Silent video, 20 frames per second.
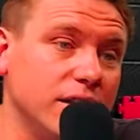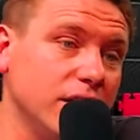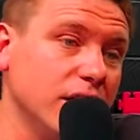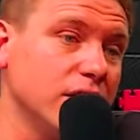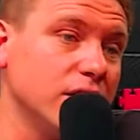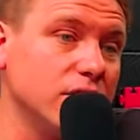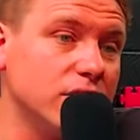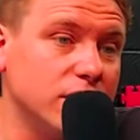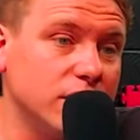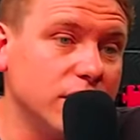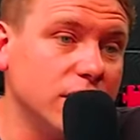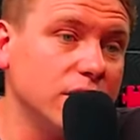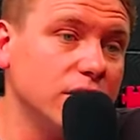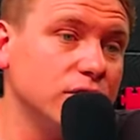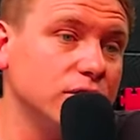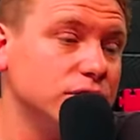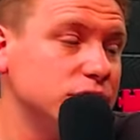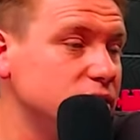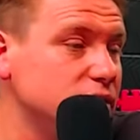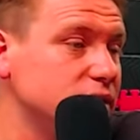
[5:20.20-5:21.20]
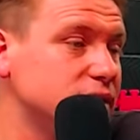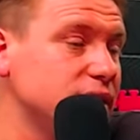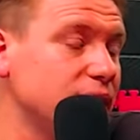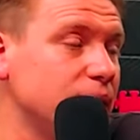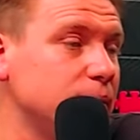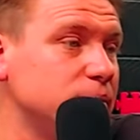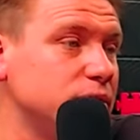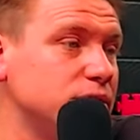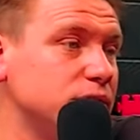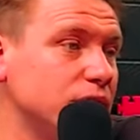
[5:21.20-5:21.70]
the, un, the unlicensed
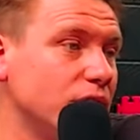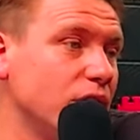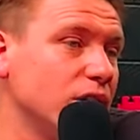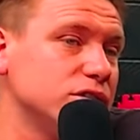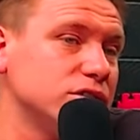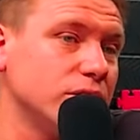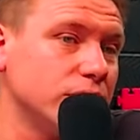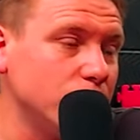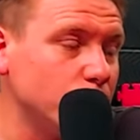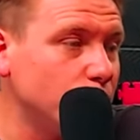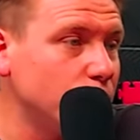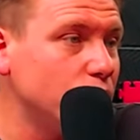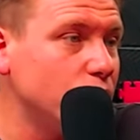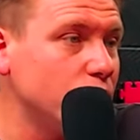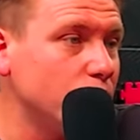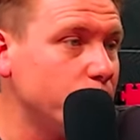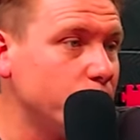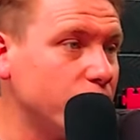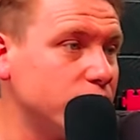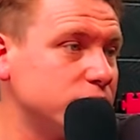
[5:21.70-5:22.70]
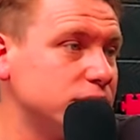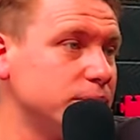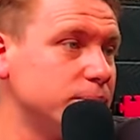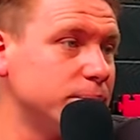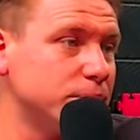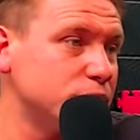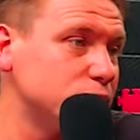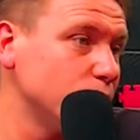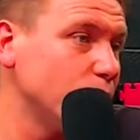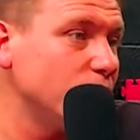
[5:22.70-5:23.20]
game is like, oh, it's only white collar boxing.
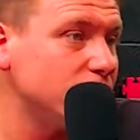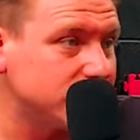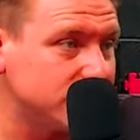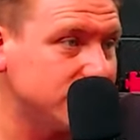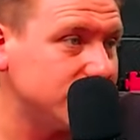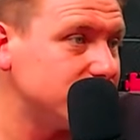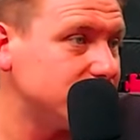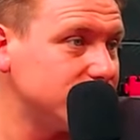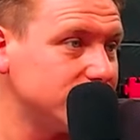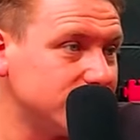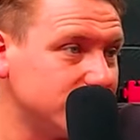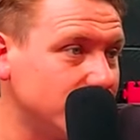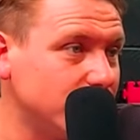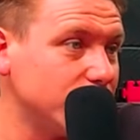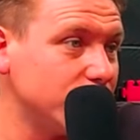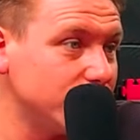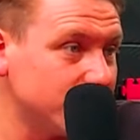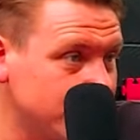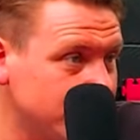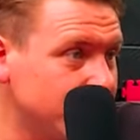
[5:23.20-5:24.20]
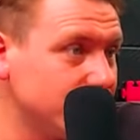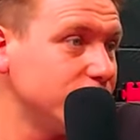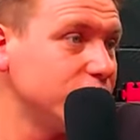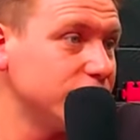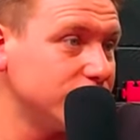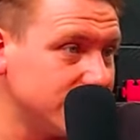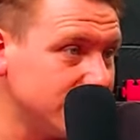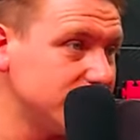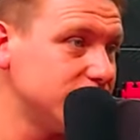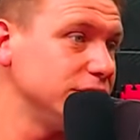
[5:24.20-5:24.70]
But to us, is like, like
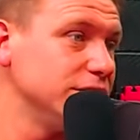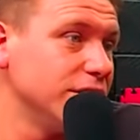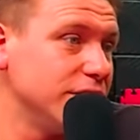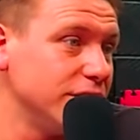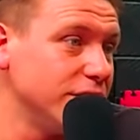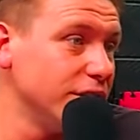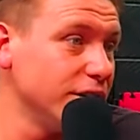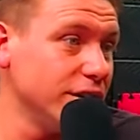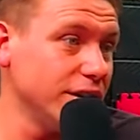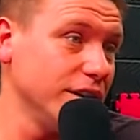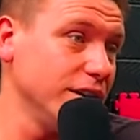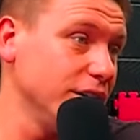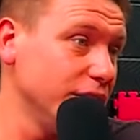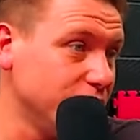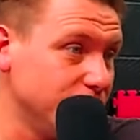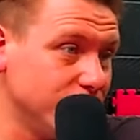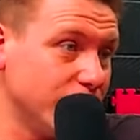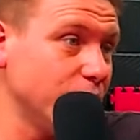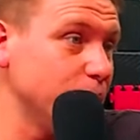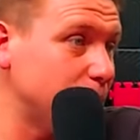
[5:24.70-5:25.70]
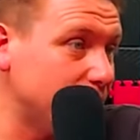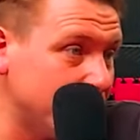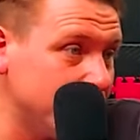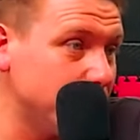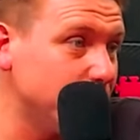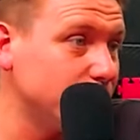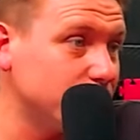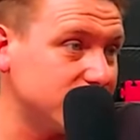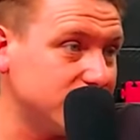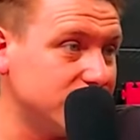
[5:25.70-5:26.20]
I said to you, you don't play
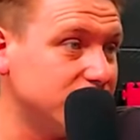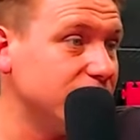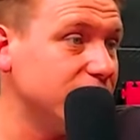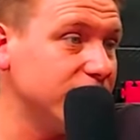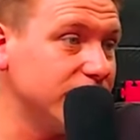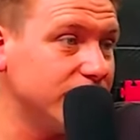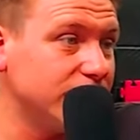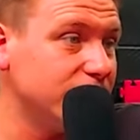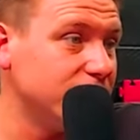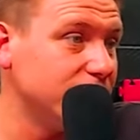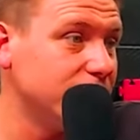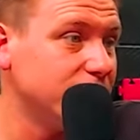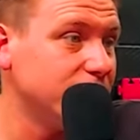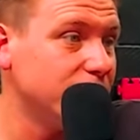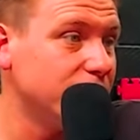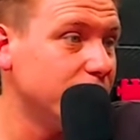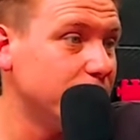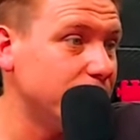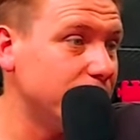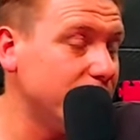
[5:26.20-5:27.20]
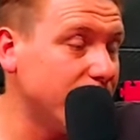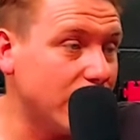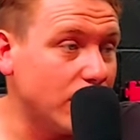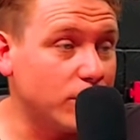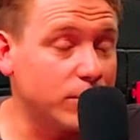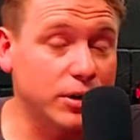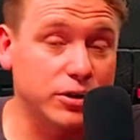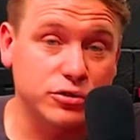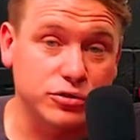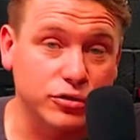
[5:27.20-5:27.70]
boxing, you live it. But now
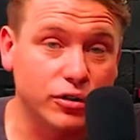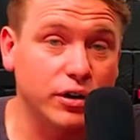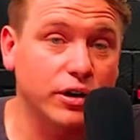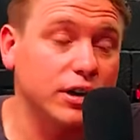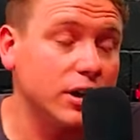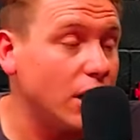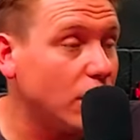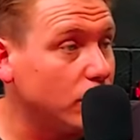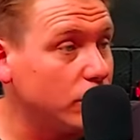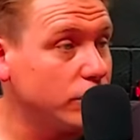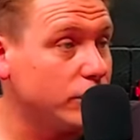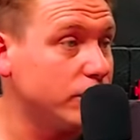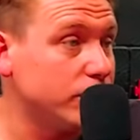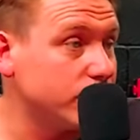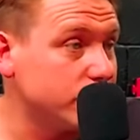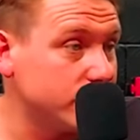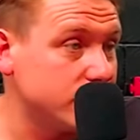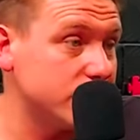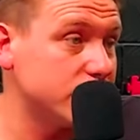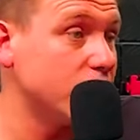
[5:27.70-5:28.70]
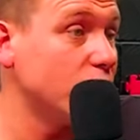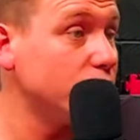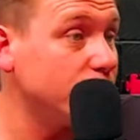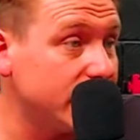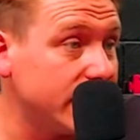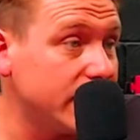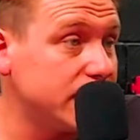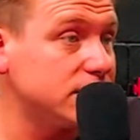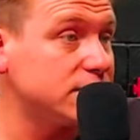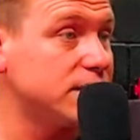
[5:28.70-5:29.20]
I'm going to try and go, go
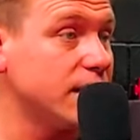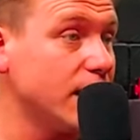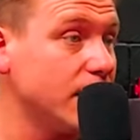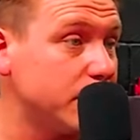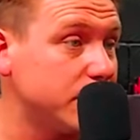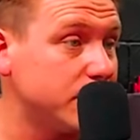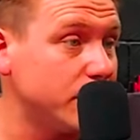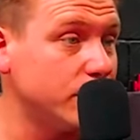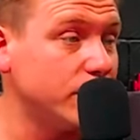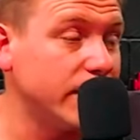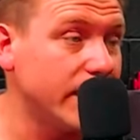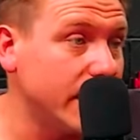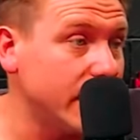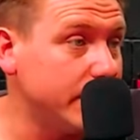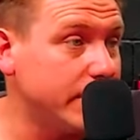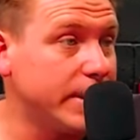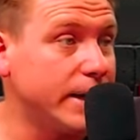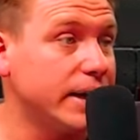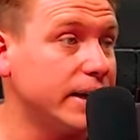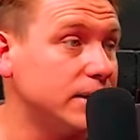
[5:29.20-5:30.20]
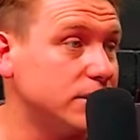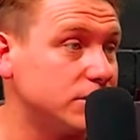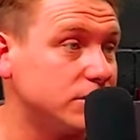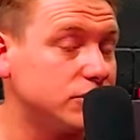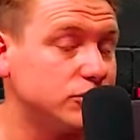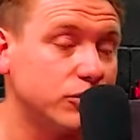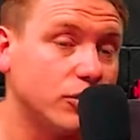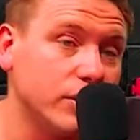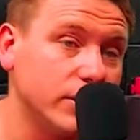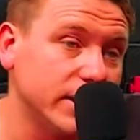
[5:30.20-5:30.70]
the next step, do the
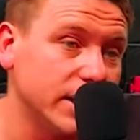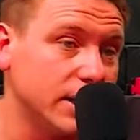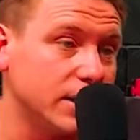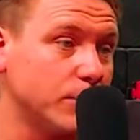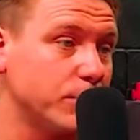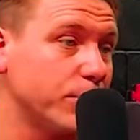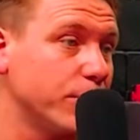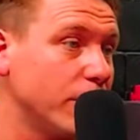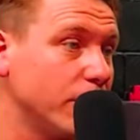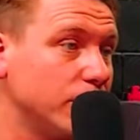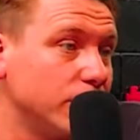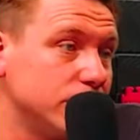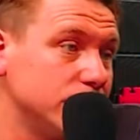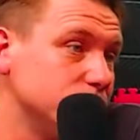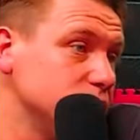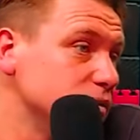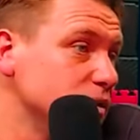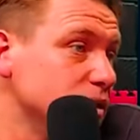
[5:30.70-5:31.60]
ABAs, try and get in the pro and